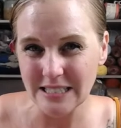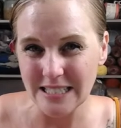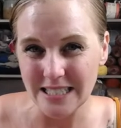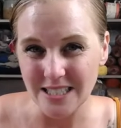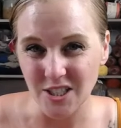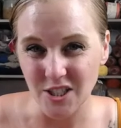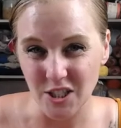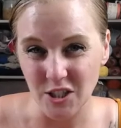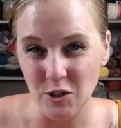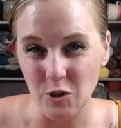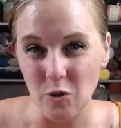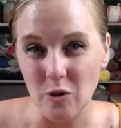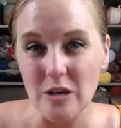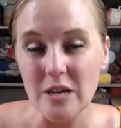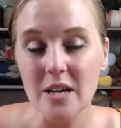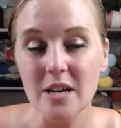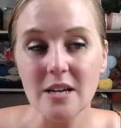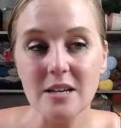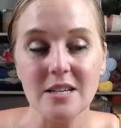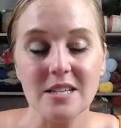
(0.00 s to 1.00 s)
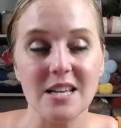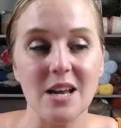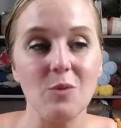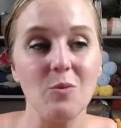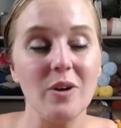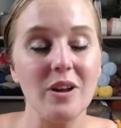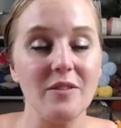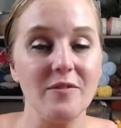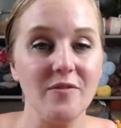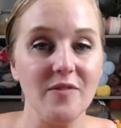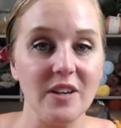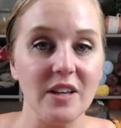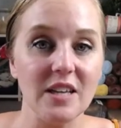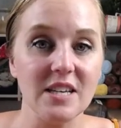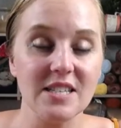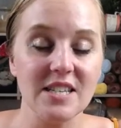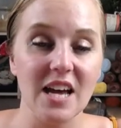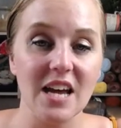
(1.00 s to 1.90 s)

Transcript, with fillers: I do, because I want to feel it,